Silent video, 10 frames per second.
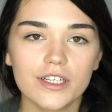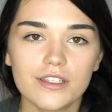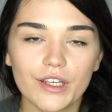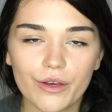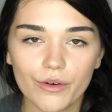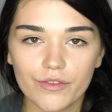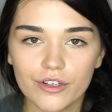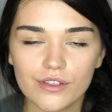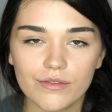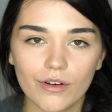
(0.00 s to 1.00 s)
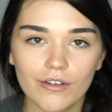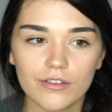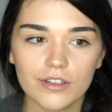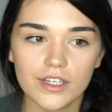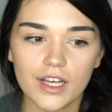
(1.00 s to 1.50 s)
So first of
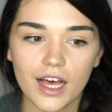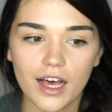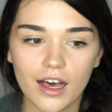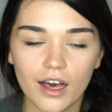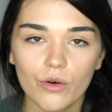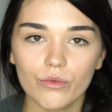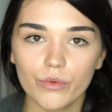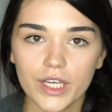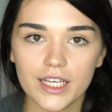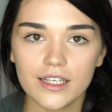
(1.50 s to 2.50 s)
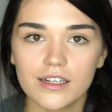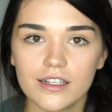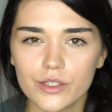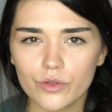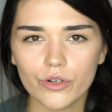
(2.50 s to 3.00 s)
all, how we
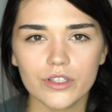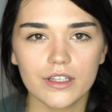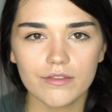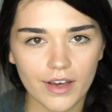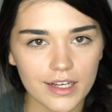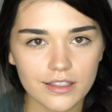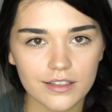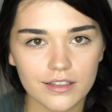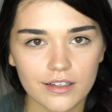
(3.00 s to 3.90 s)
store that fat,